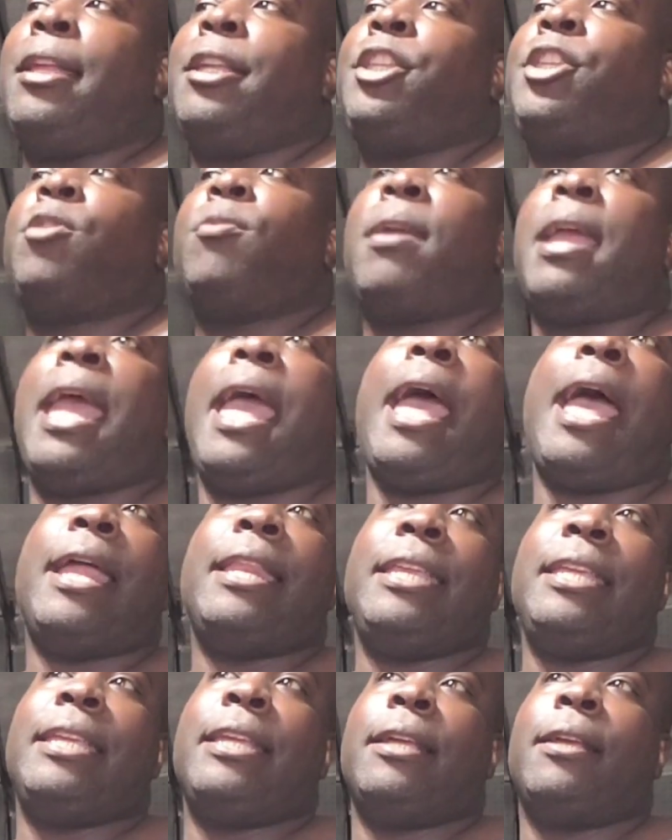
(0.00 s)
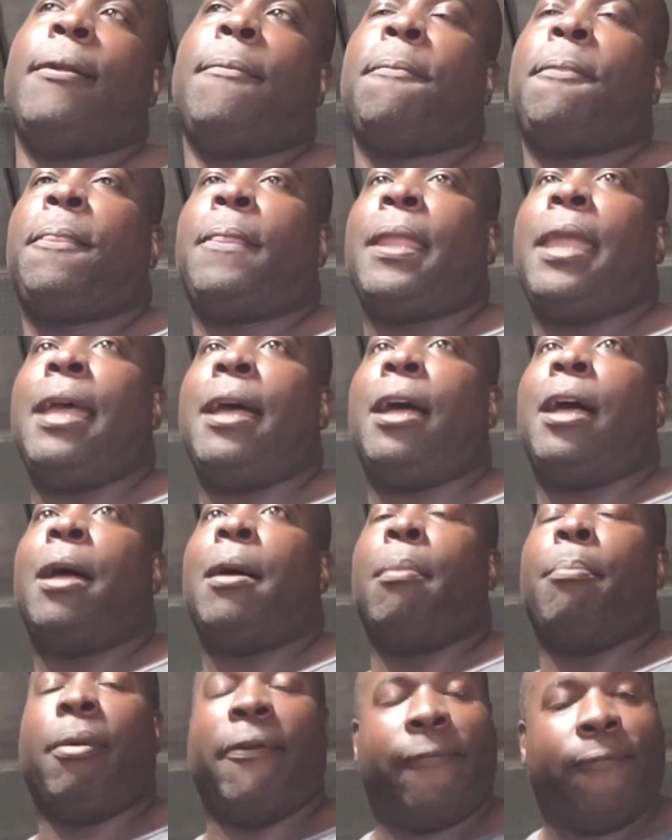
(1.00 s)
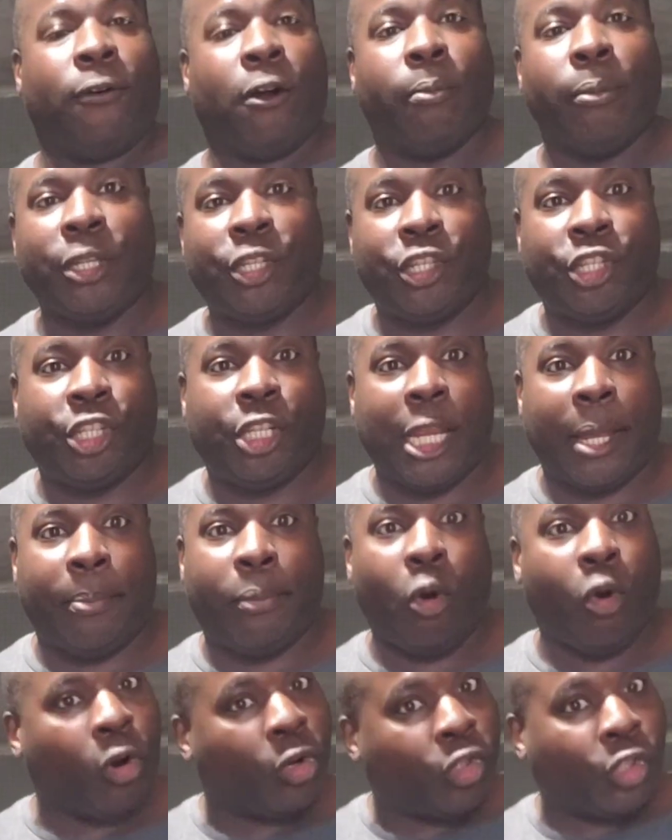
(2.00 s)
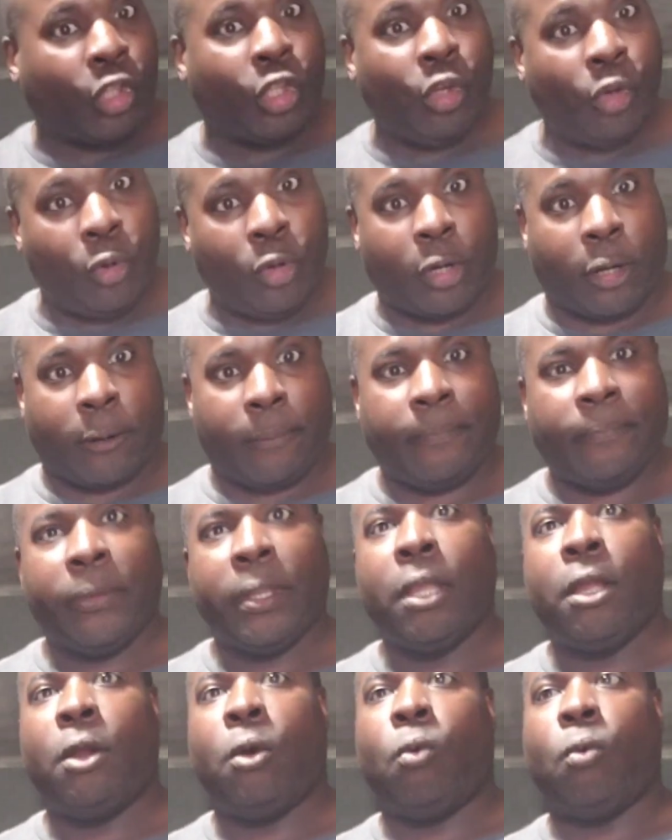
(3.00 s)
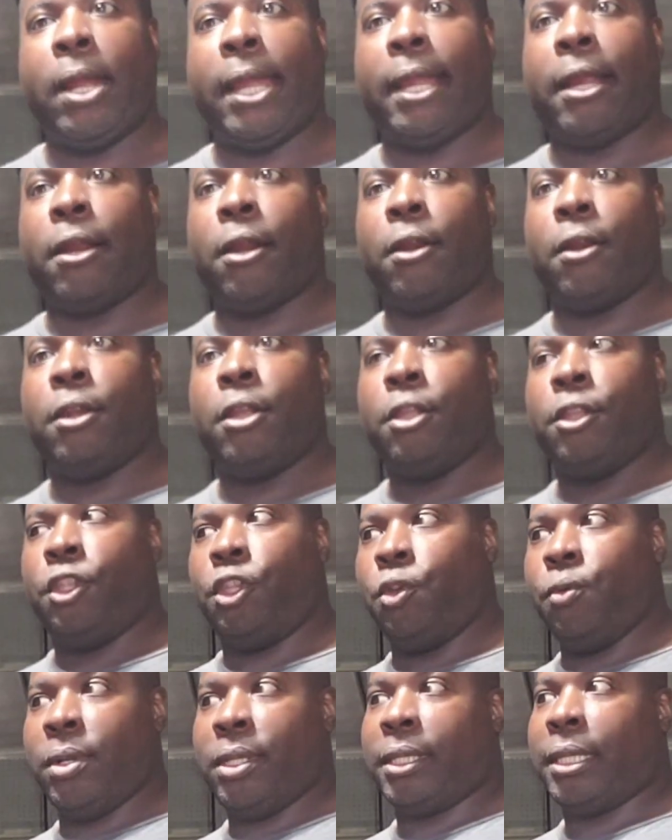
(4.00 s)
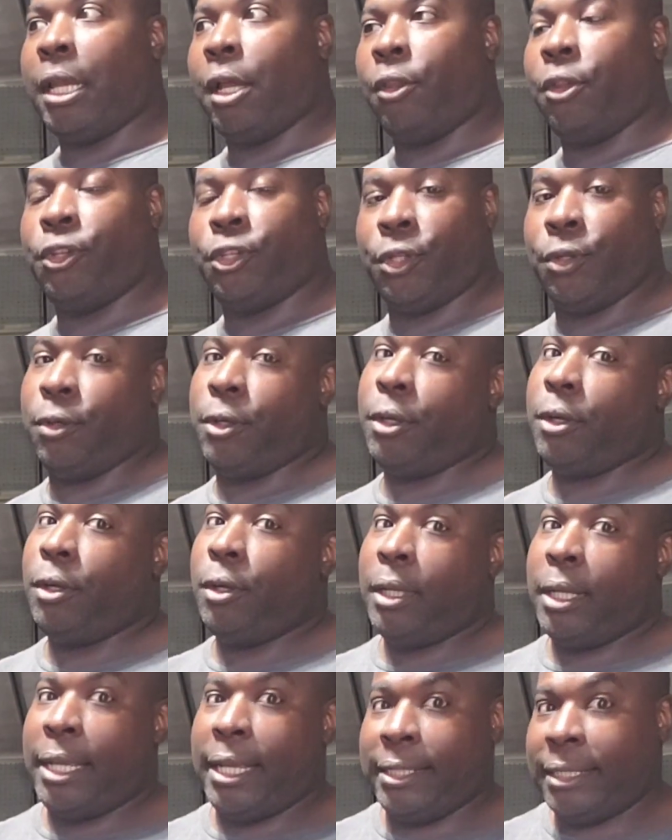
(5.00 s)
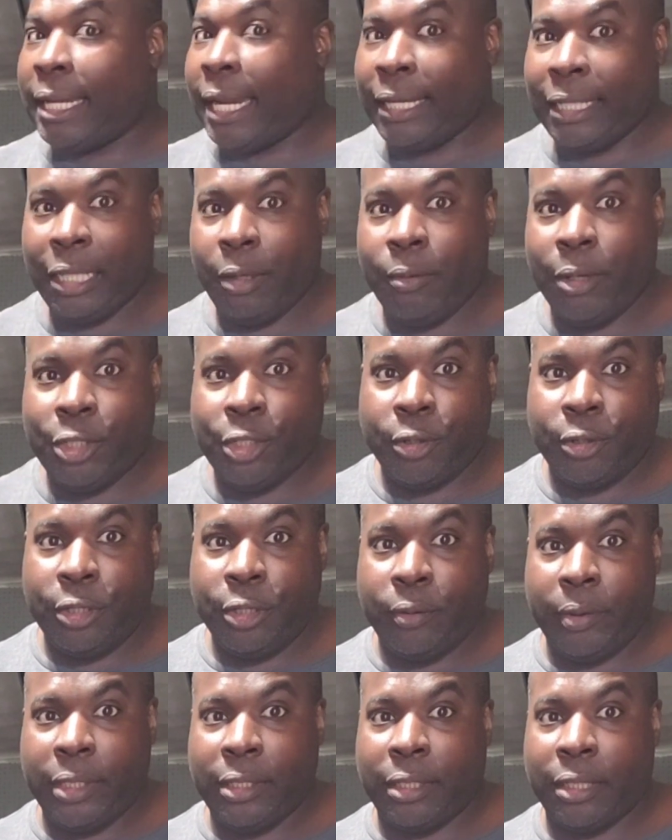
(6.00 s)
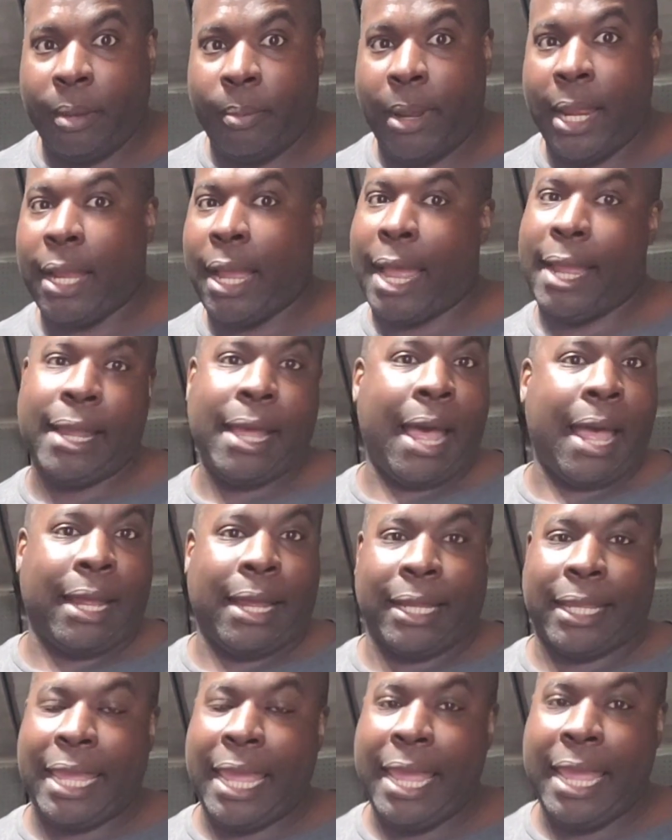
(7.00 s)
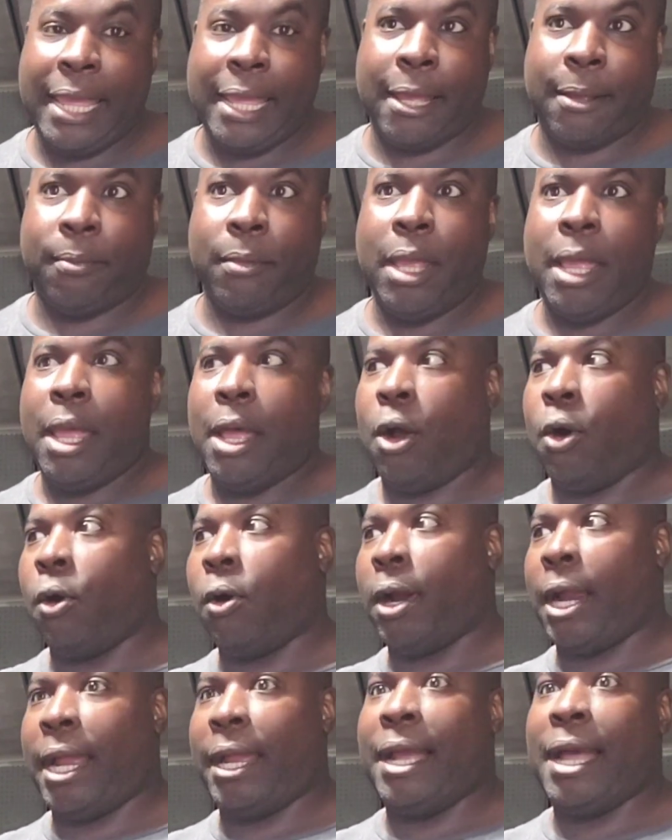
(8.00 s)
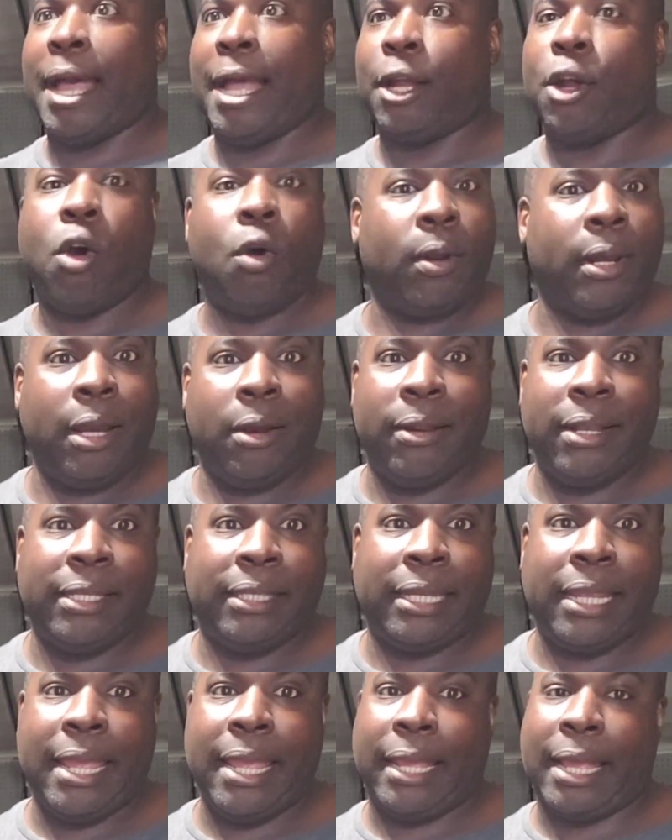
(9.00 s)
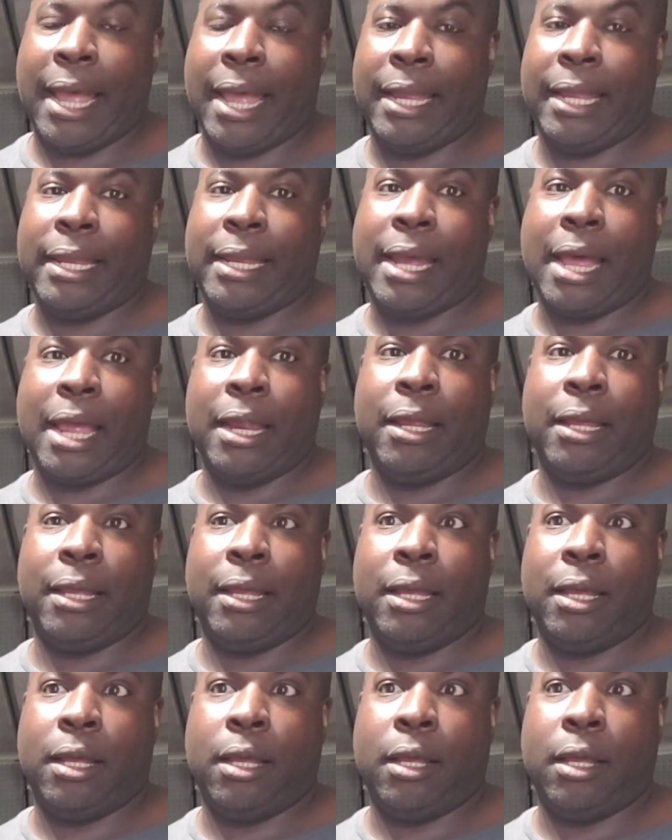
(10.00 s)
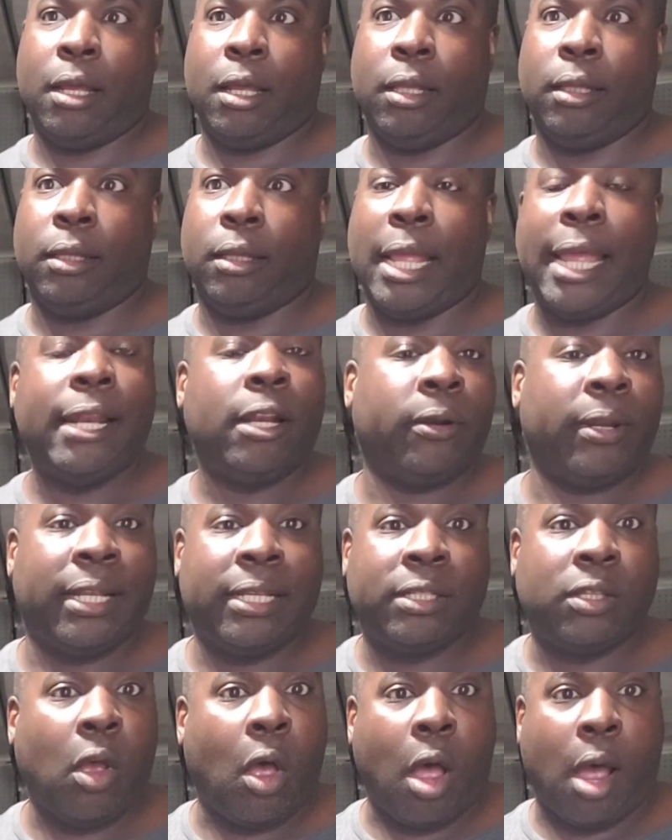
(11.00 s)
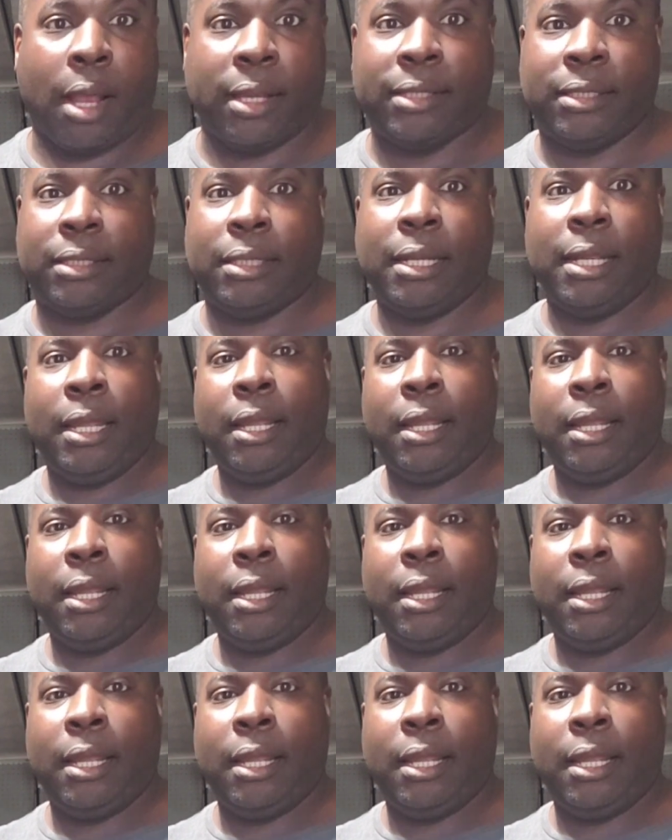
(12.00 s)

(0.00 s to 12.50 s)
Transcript: you adding a performance chip or tuner, where you would tell the tuner exactly what you're doing to the bike. I got a cam, or I got cold air intake, I got a lighter exhaust,